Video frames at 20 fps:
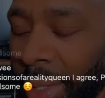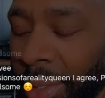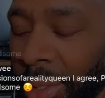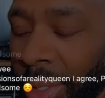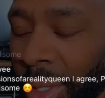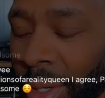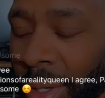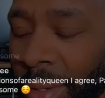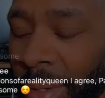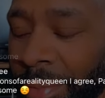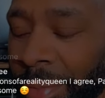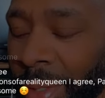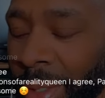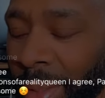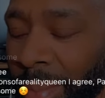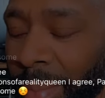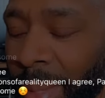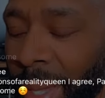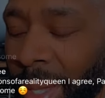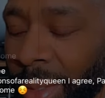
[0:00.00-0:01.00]
how do y'all
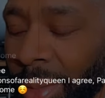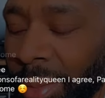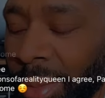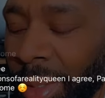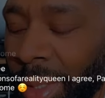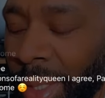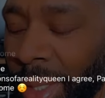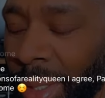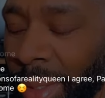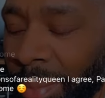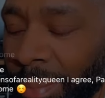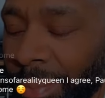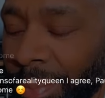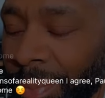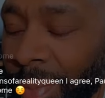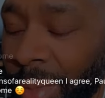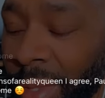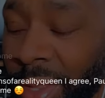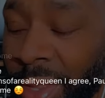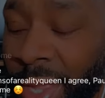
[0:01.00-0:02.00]
feel about
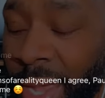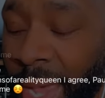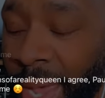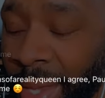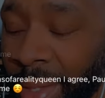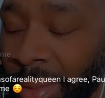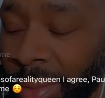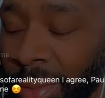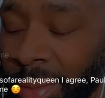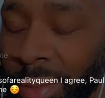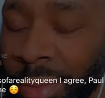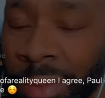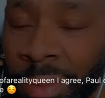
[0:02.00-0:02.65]
that?